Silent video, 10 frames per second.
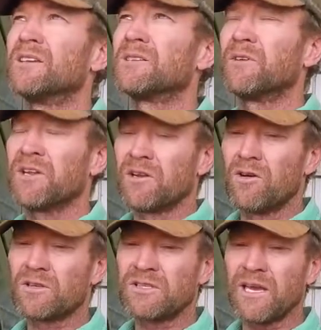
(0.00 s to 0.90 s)
So we did a
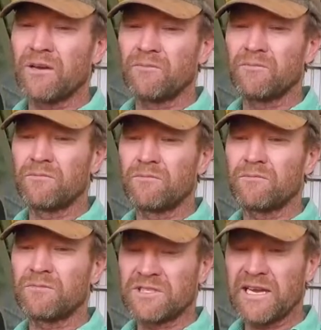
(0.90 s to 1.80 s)
knockdown,
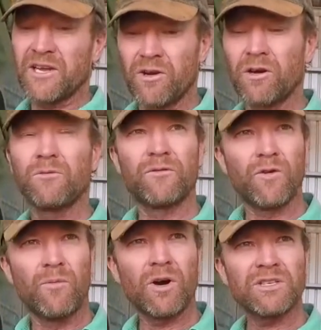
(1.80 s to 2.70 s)
second knock with
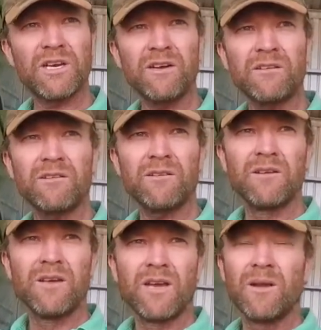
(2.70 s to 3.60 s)
Gramoxone,
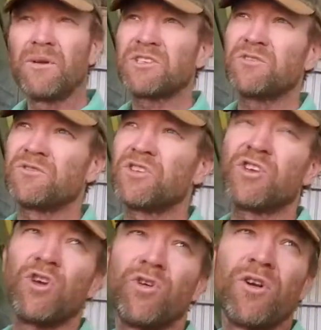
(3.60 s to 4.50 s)
a mixture of
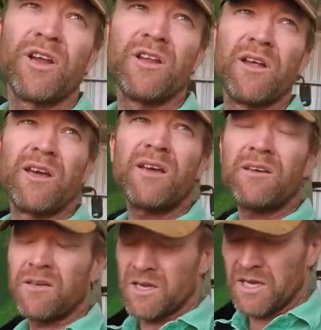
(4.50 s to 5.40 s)
Secura in there,